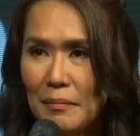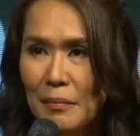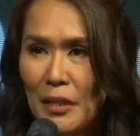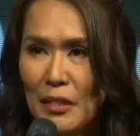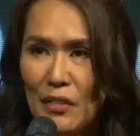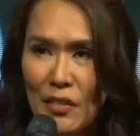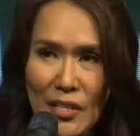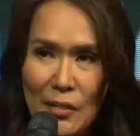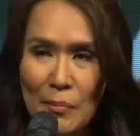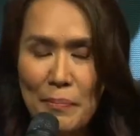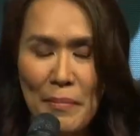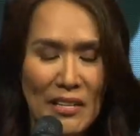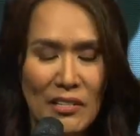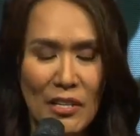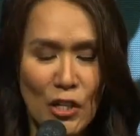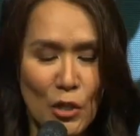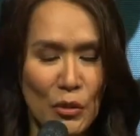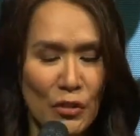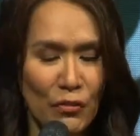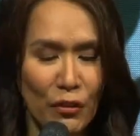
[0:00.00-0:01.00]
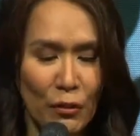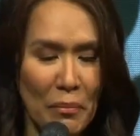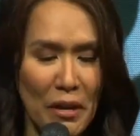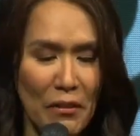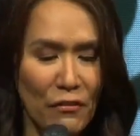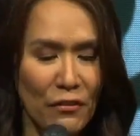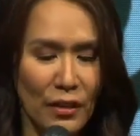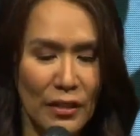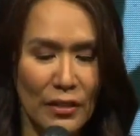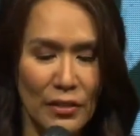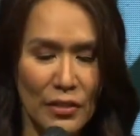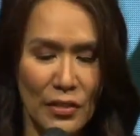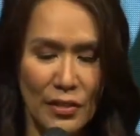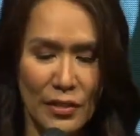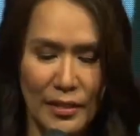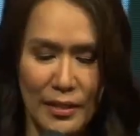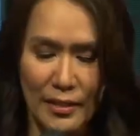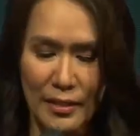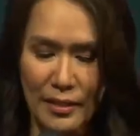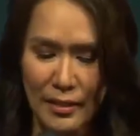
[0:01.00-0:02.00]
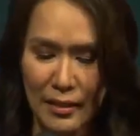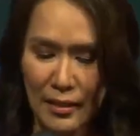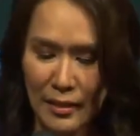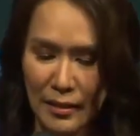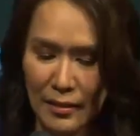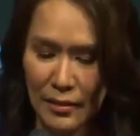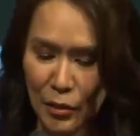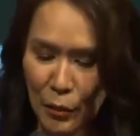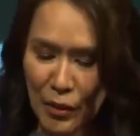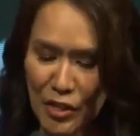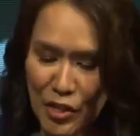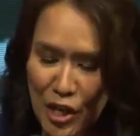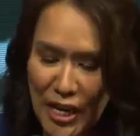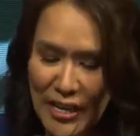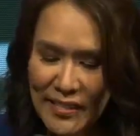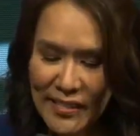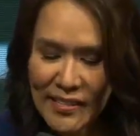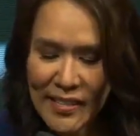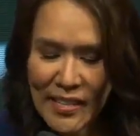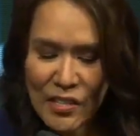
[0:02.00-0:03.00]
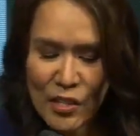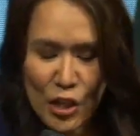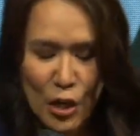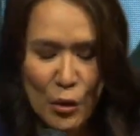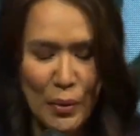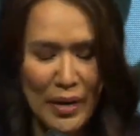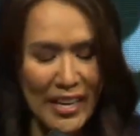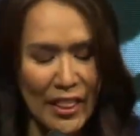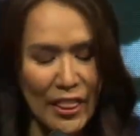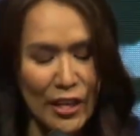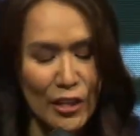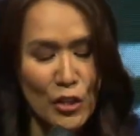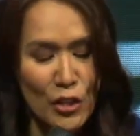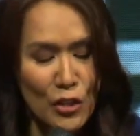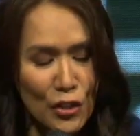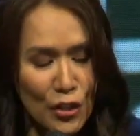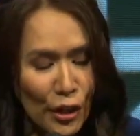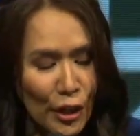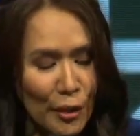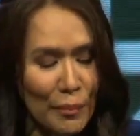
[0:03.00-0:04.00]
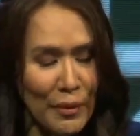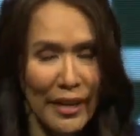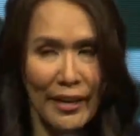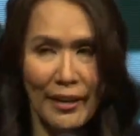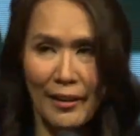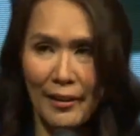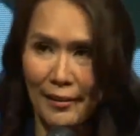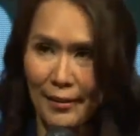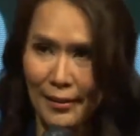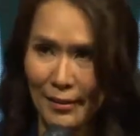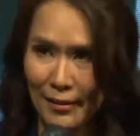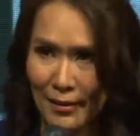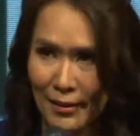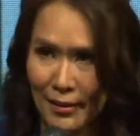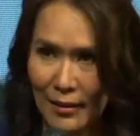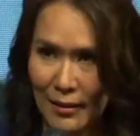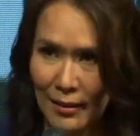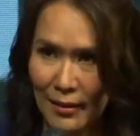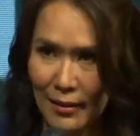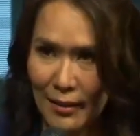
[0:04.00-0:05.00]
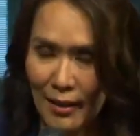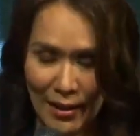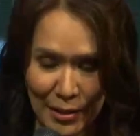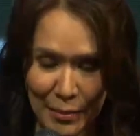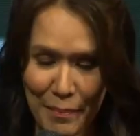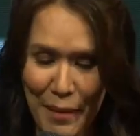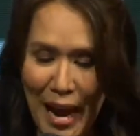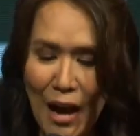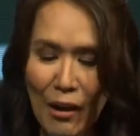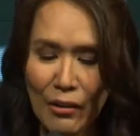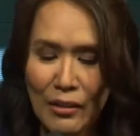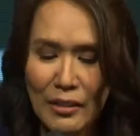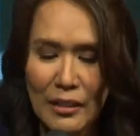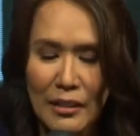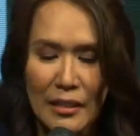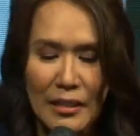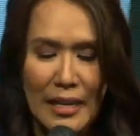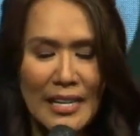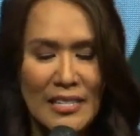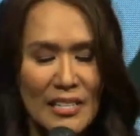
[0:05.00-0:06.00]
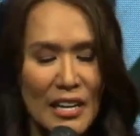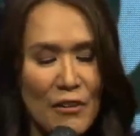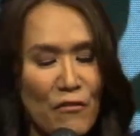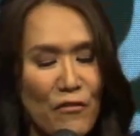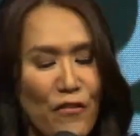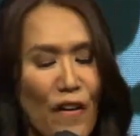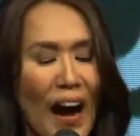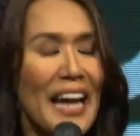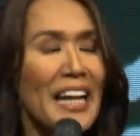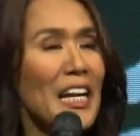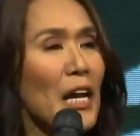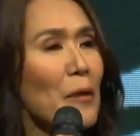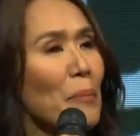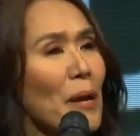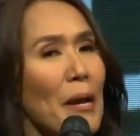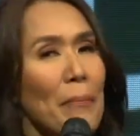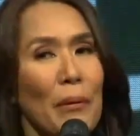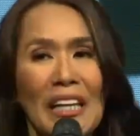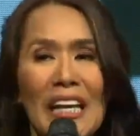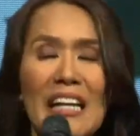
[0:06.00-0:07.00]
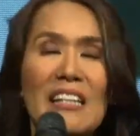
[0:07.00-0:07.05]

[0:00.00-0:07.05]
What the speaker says: Because this message was for me first. So what Jesus is doing in this sermon on the Mount is inviting people.